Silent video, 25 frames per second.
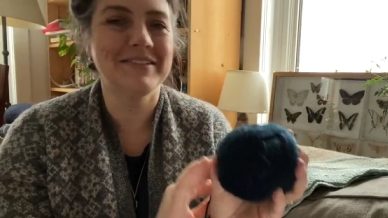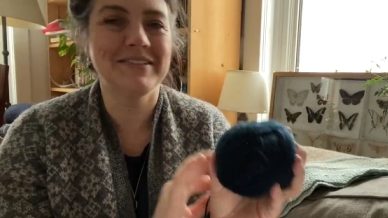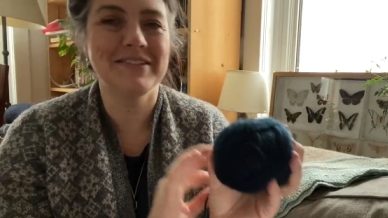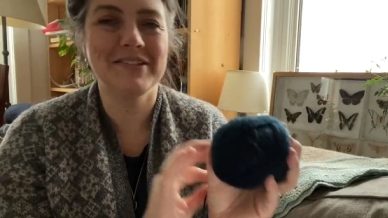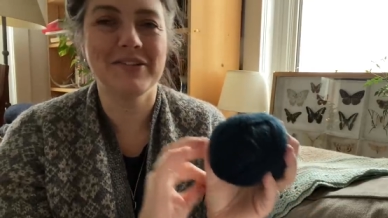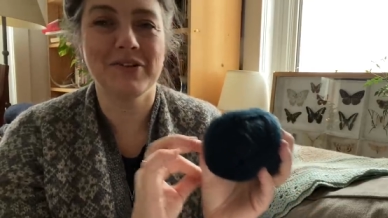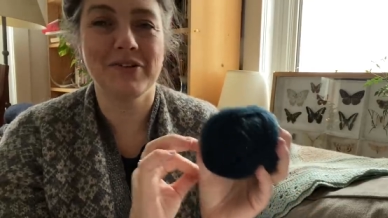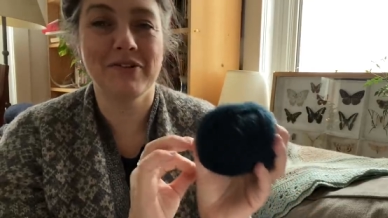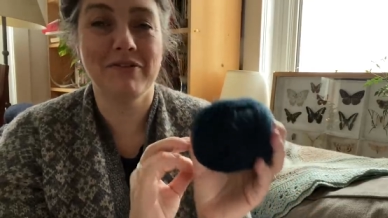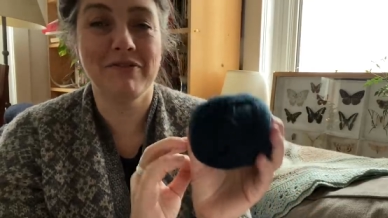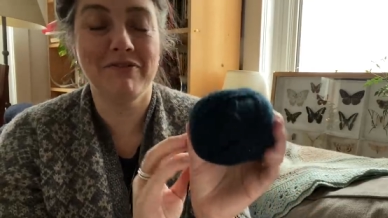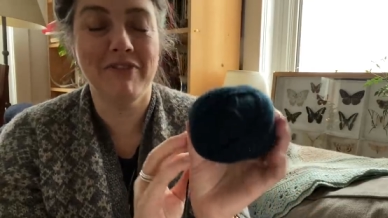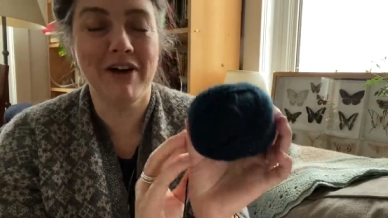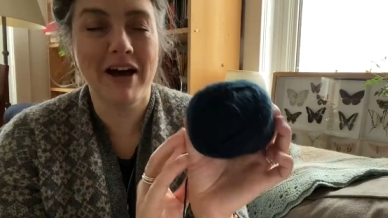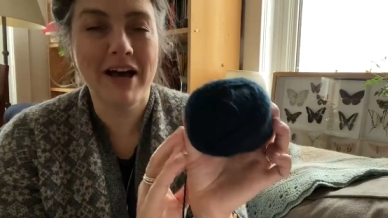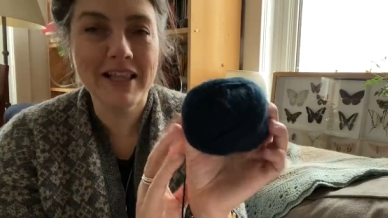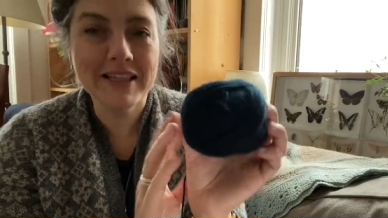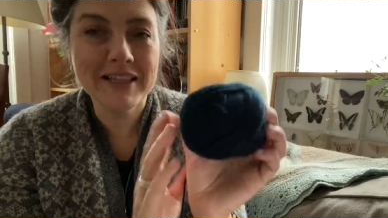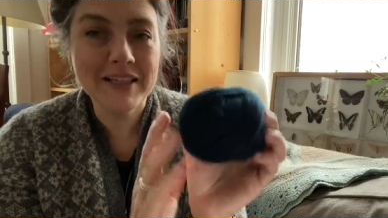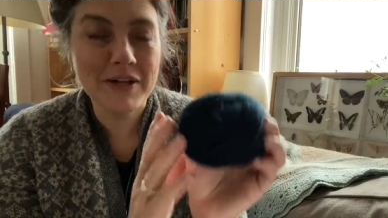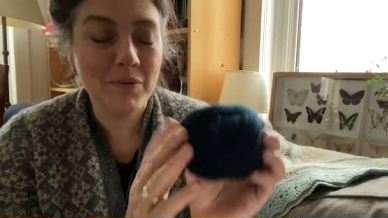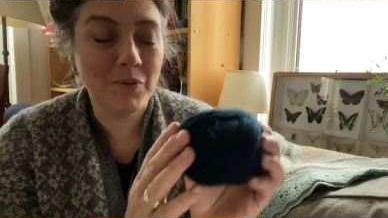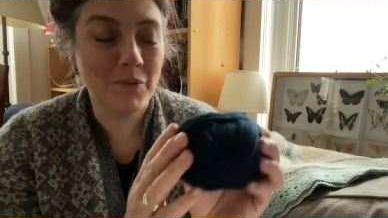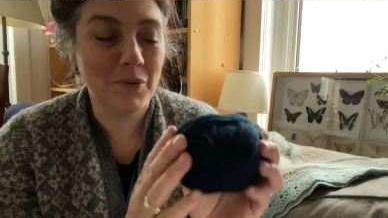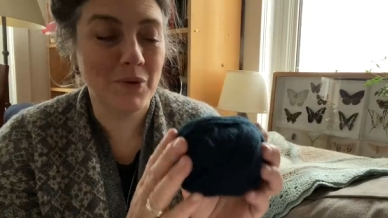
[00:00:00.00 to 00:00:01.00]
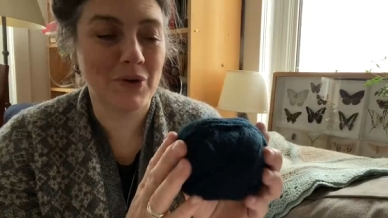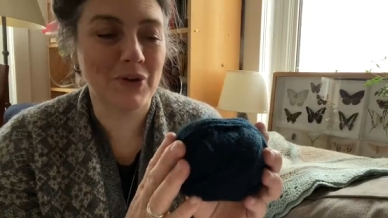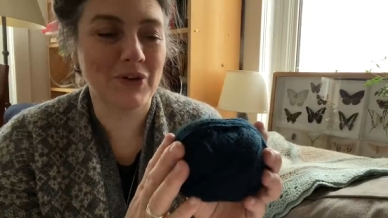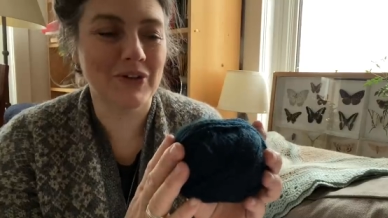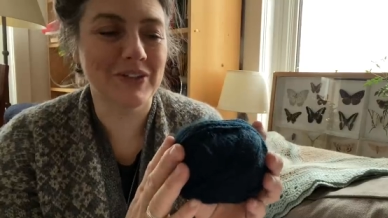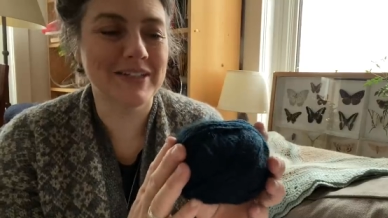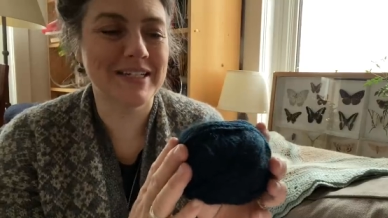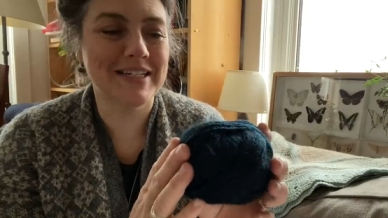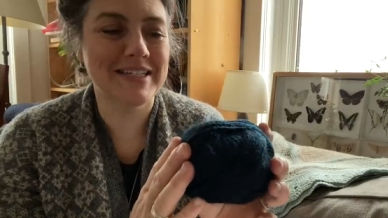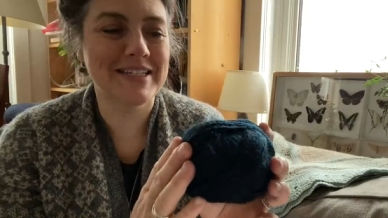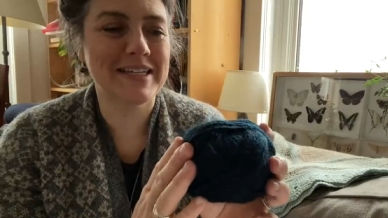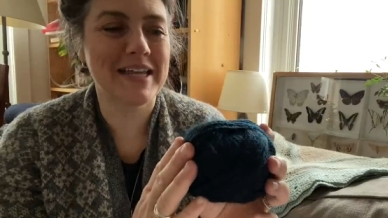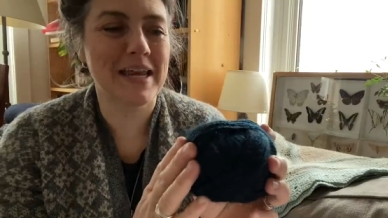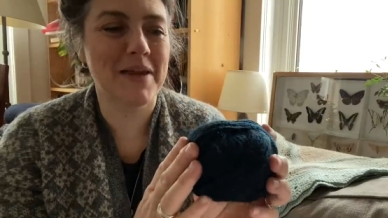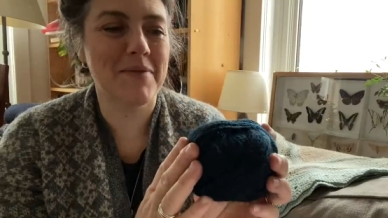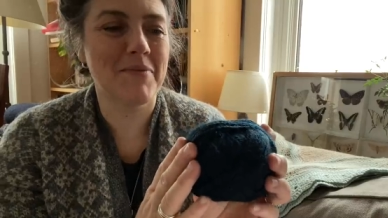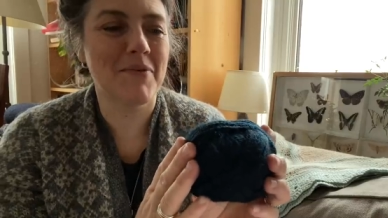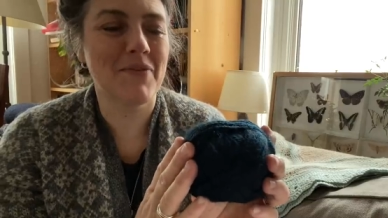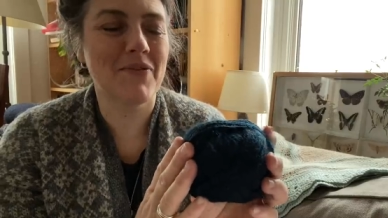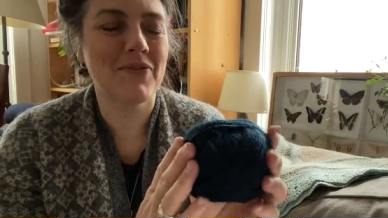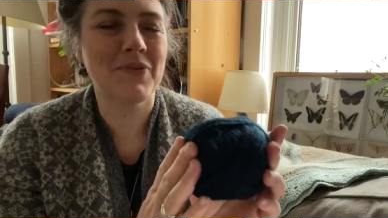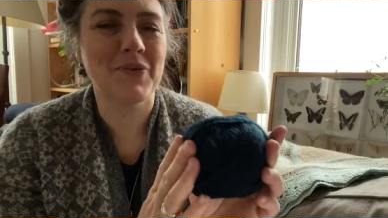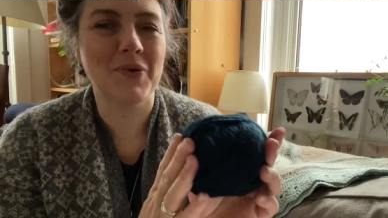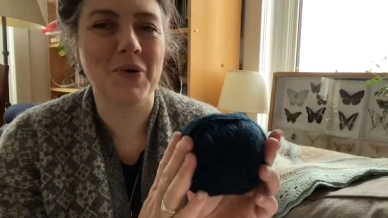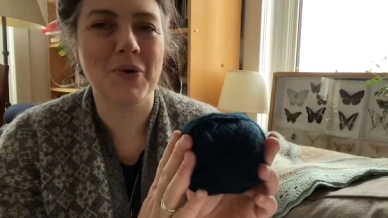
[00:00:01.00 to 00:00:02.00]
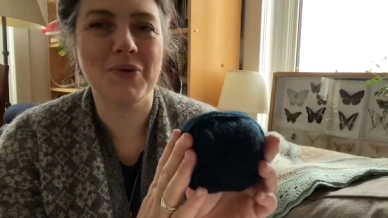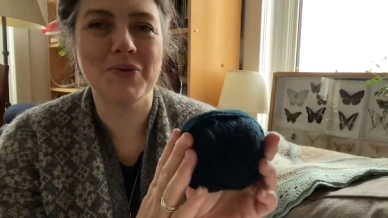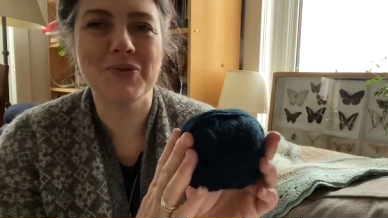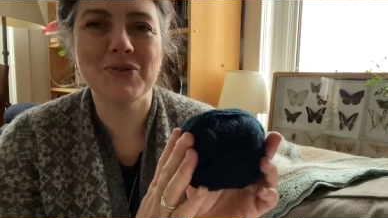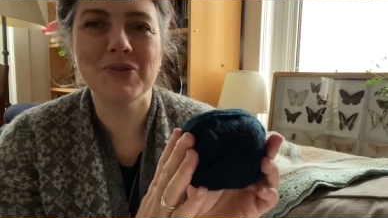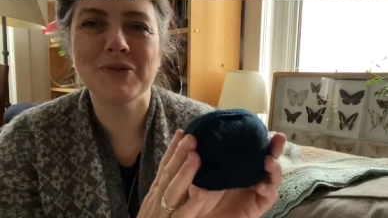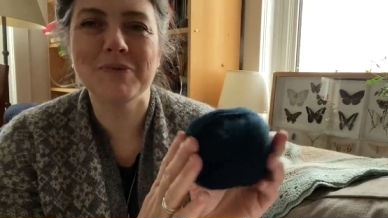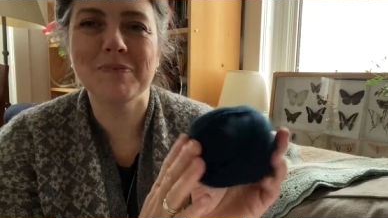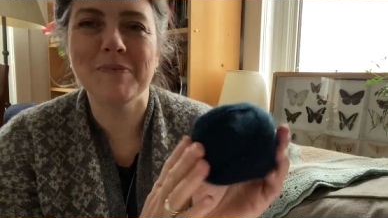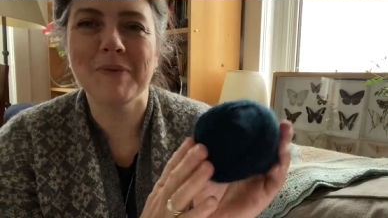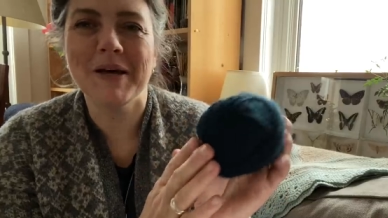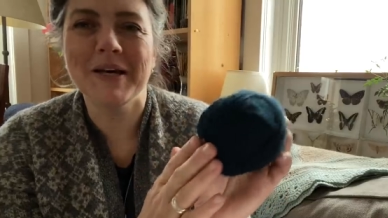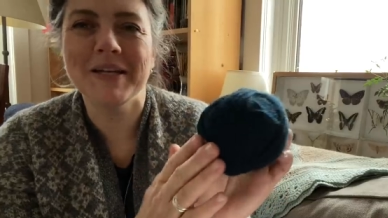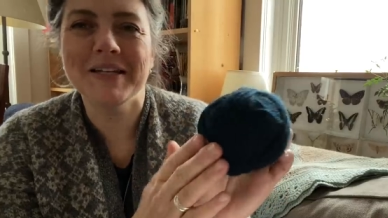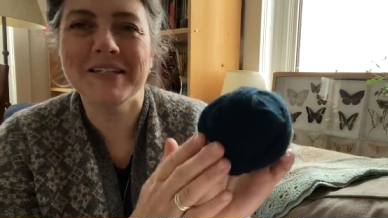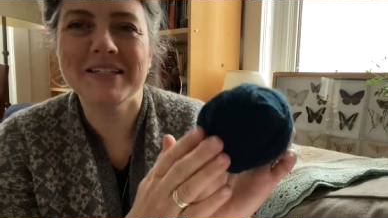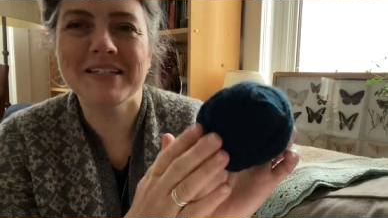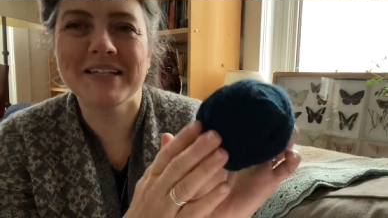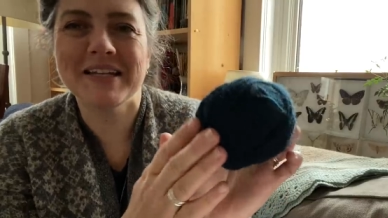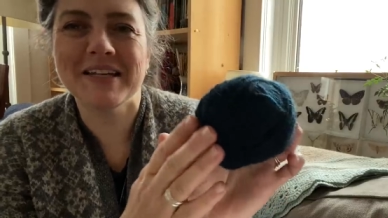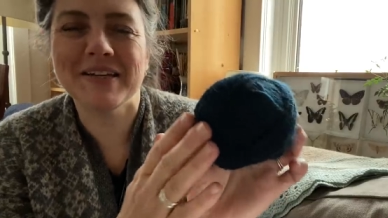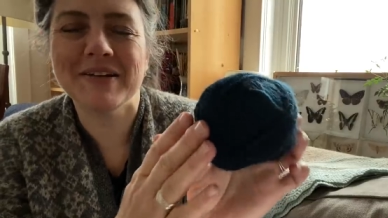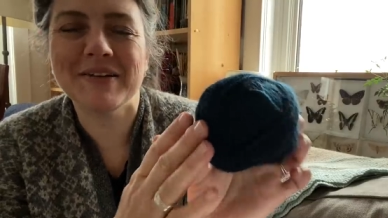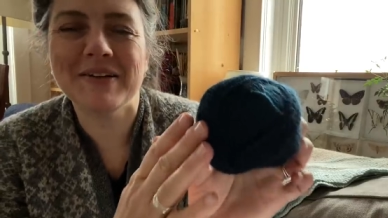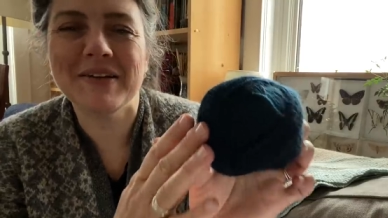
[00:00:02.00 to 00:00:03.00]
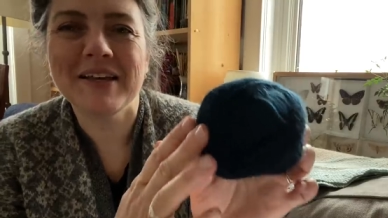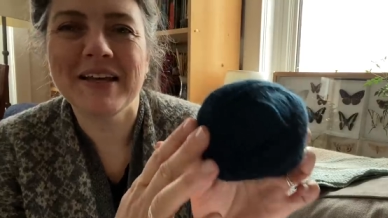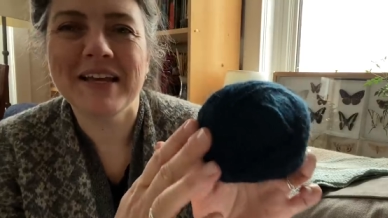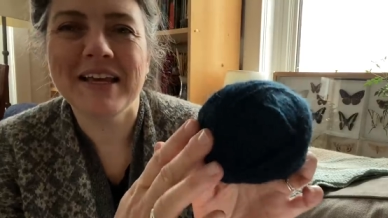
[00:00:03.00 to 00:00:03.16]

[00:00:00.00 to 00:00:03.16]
sort of violent world as Game of Thrones. But uh,